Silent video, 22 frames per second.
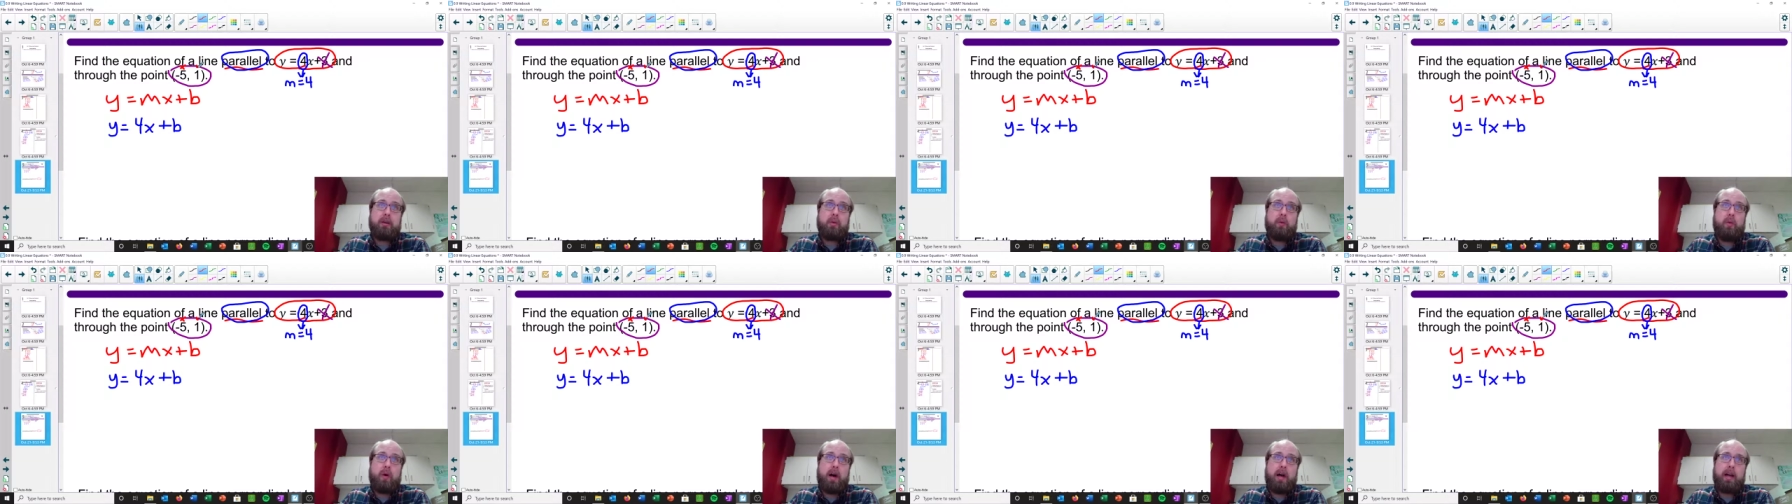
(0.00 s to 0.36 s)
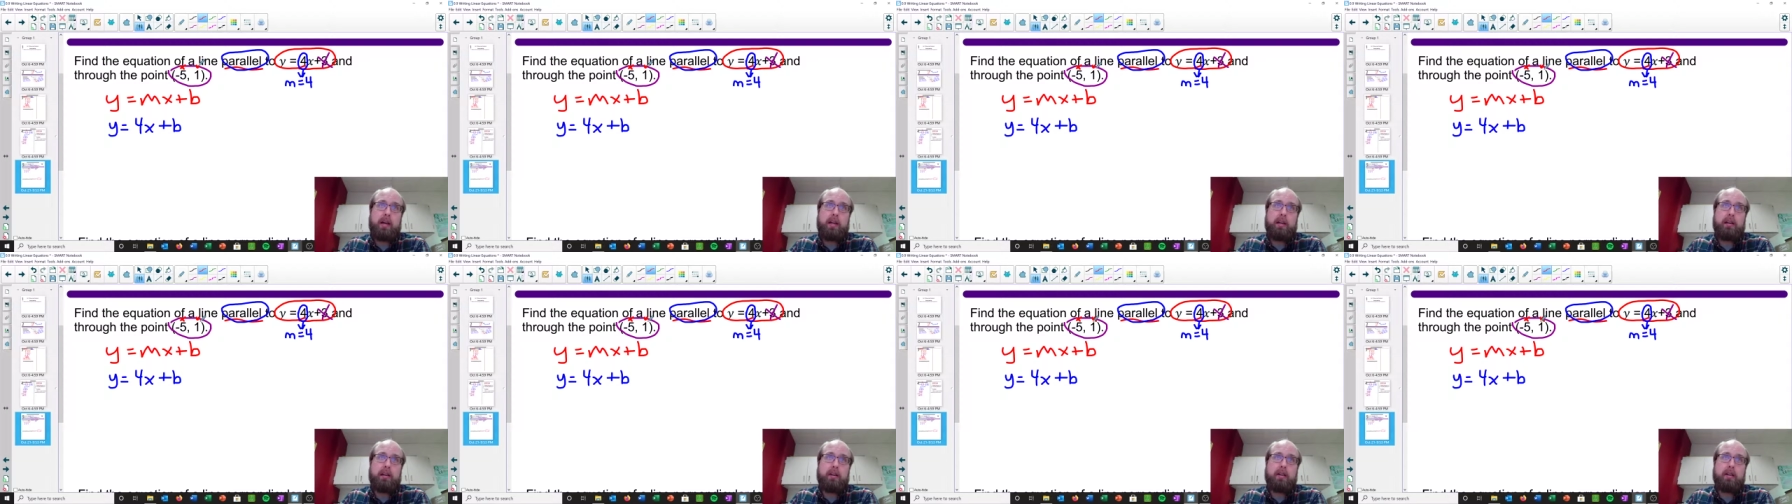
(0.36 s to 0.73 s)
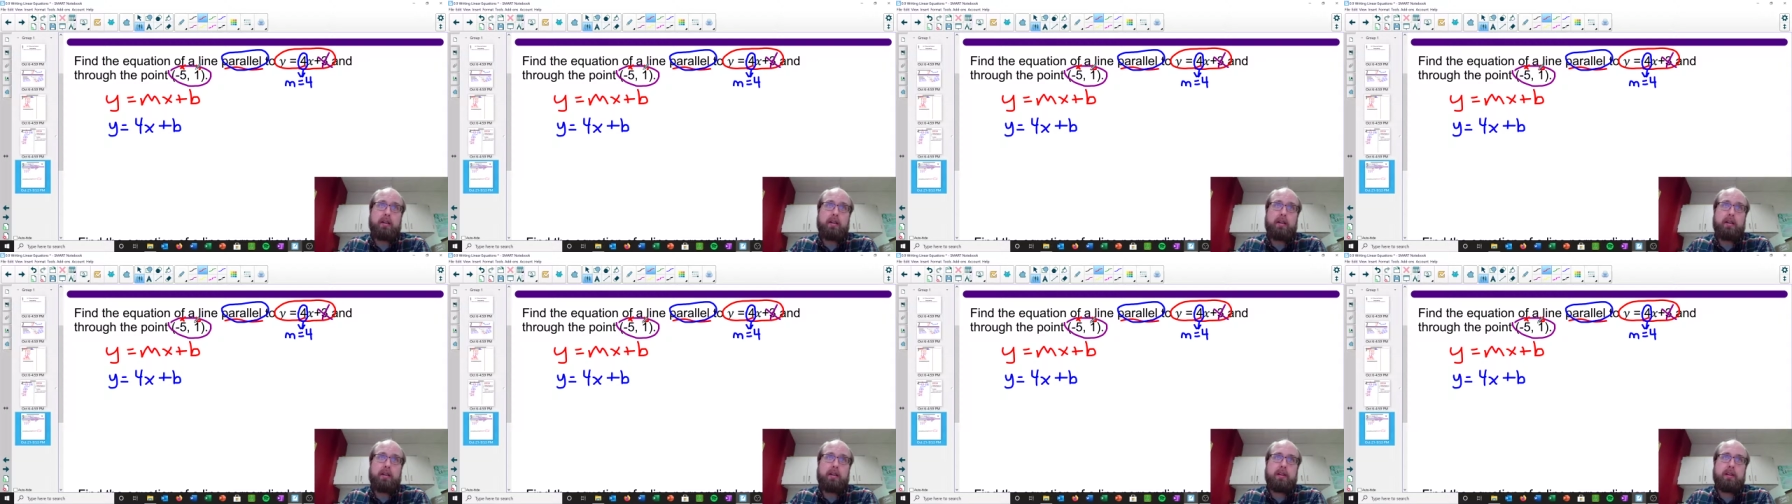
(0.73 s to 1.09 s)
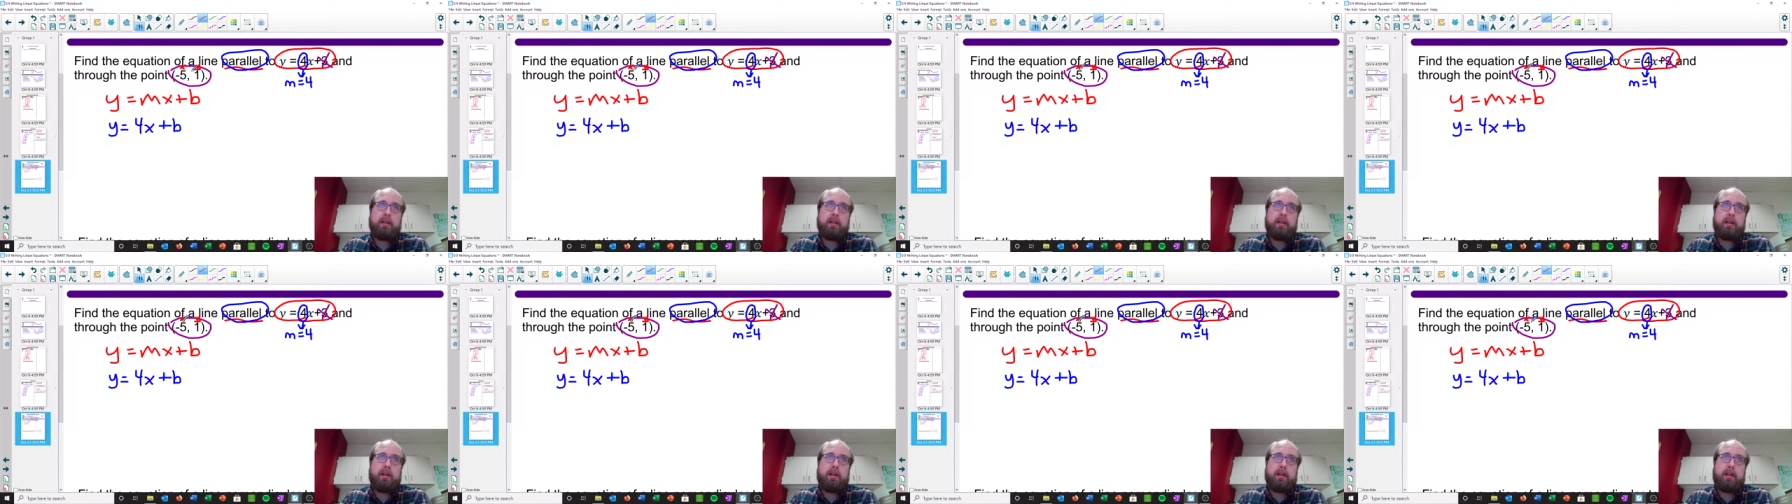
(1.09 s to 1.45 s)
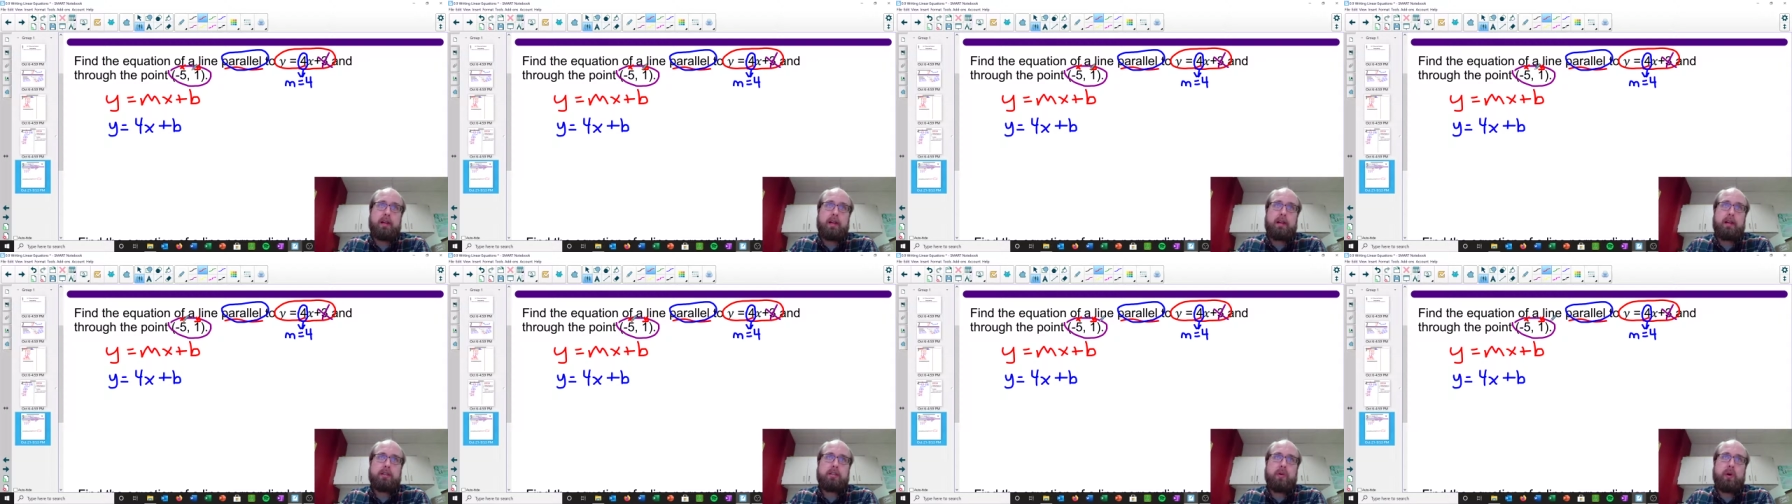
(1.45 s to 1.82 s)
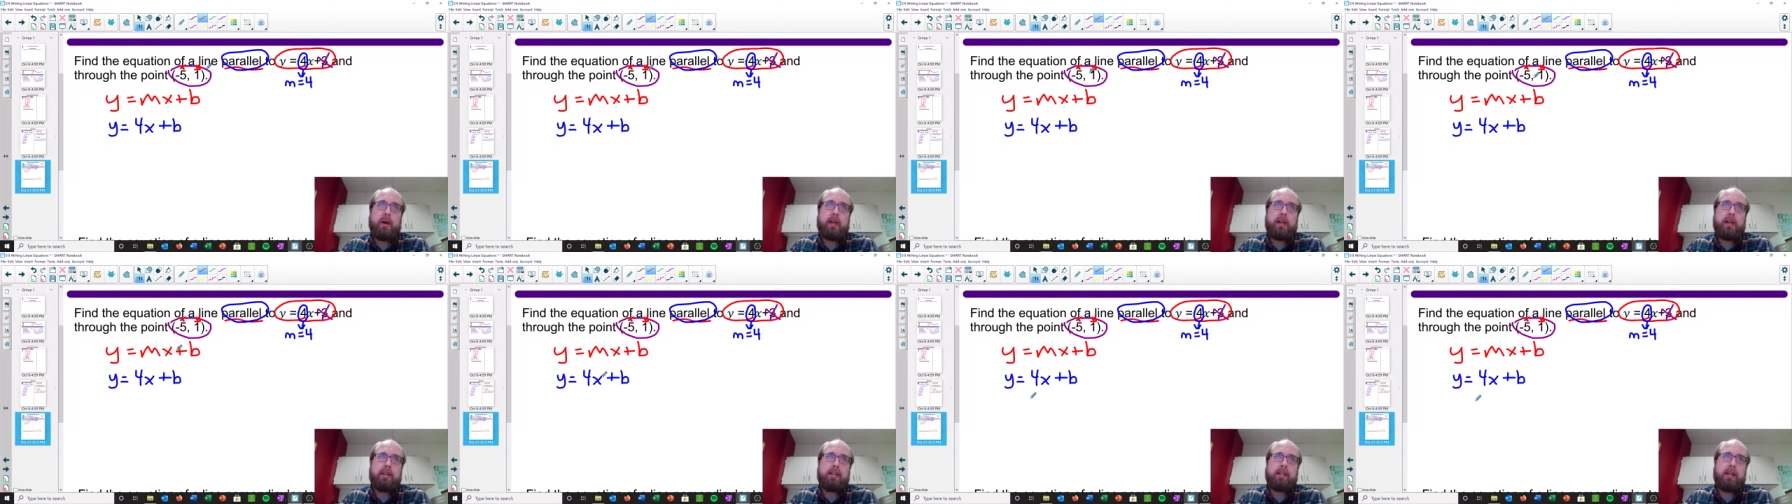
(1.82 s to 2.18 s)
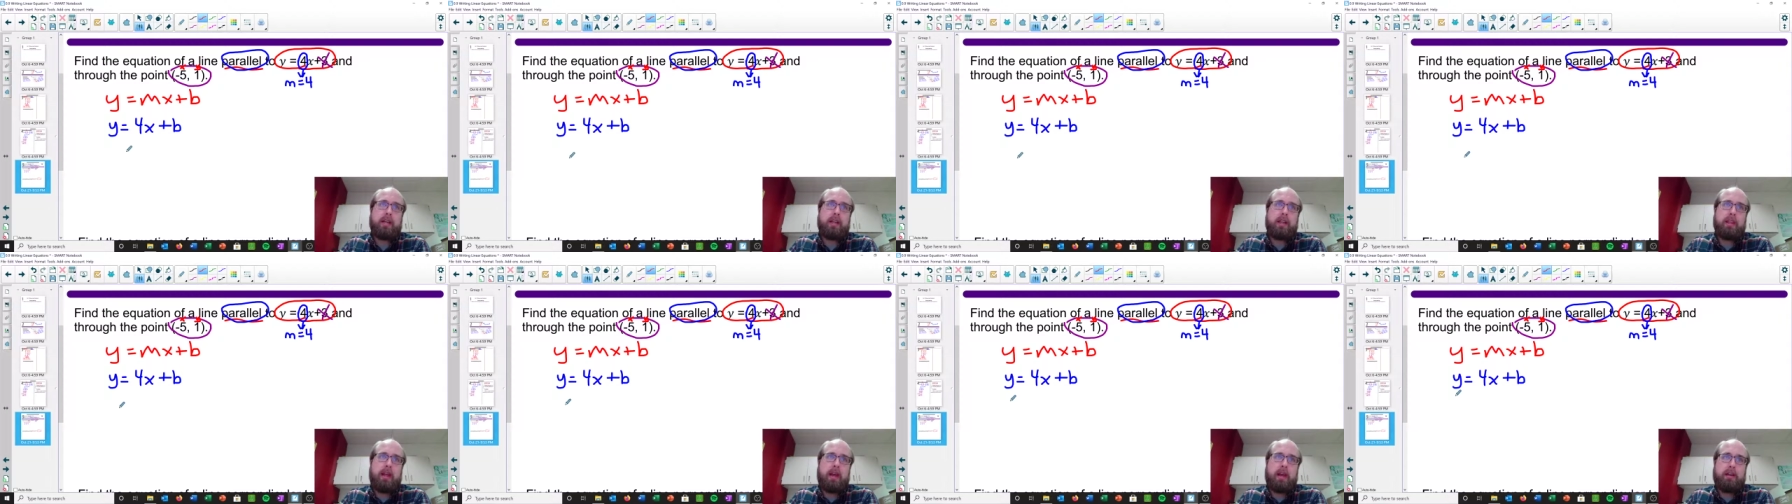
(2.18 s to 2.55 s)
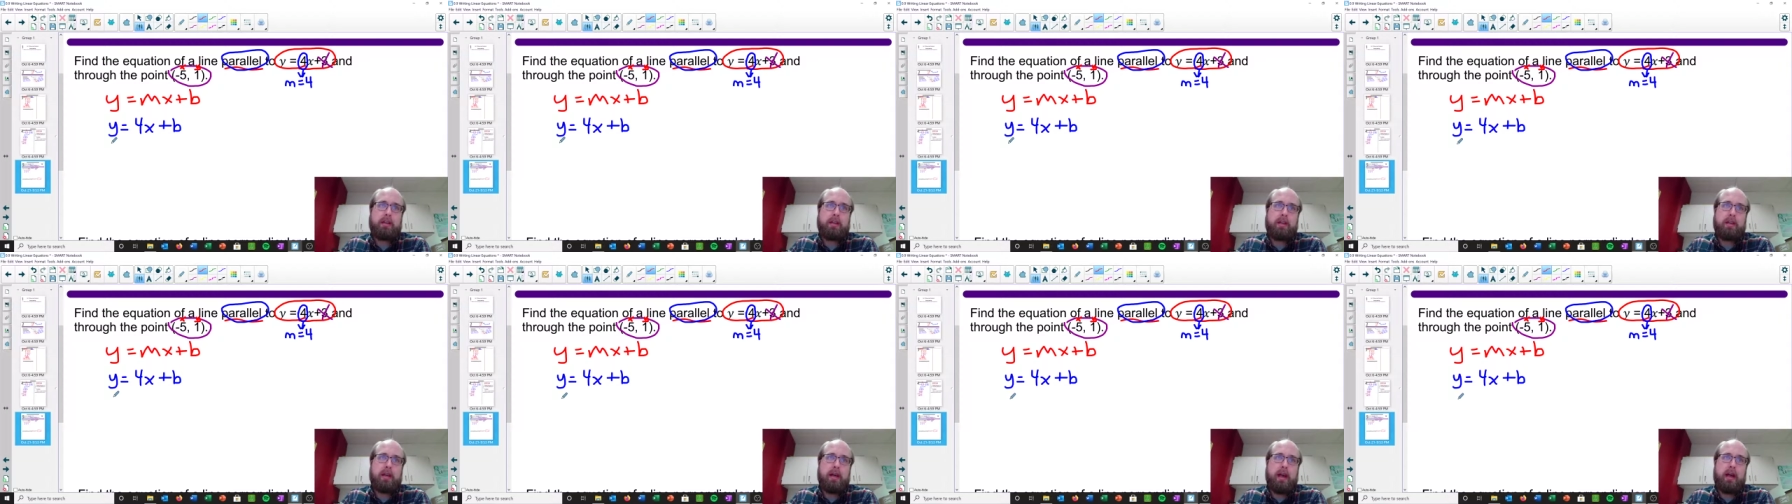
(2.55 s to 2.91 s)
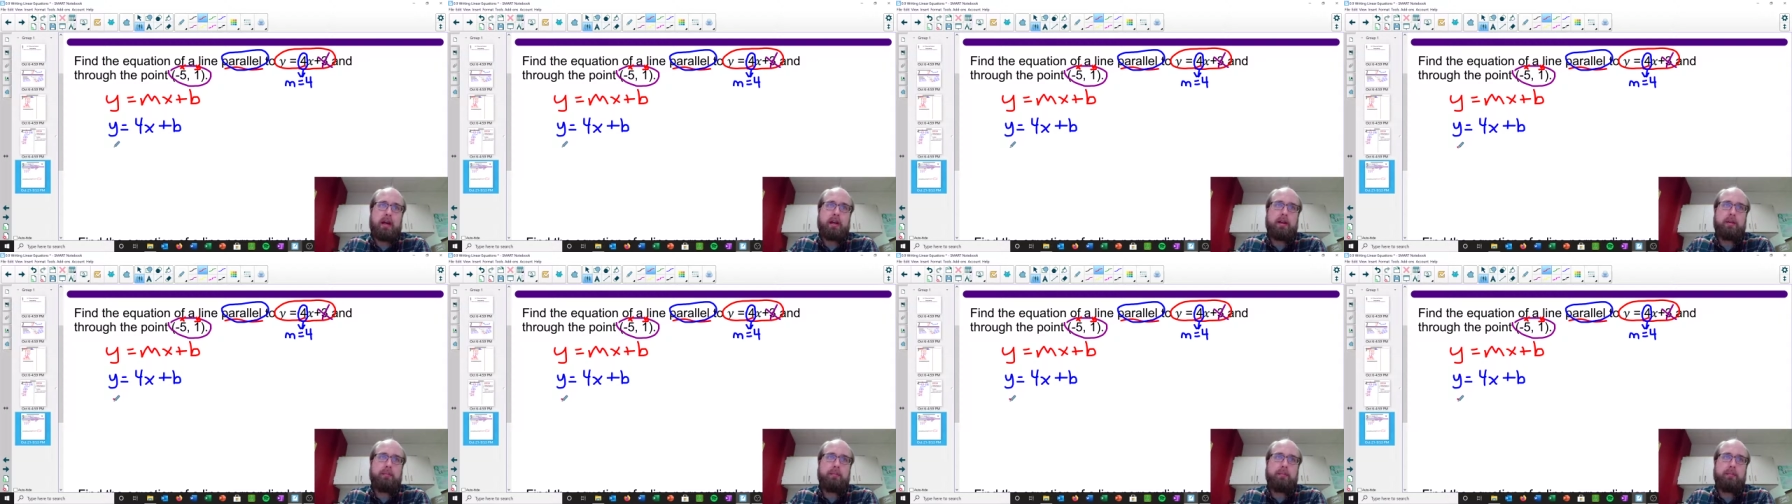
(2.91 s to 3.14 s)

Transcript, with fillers: y. And so I can take that, I can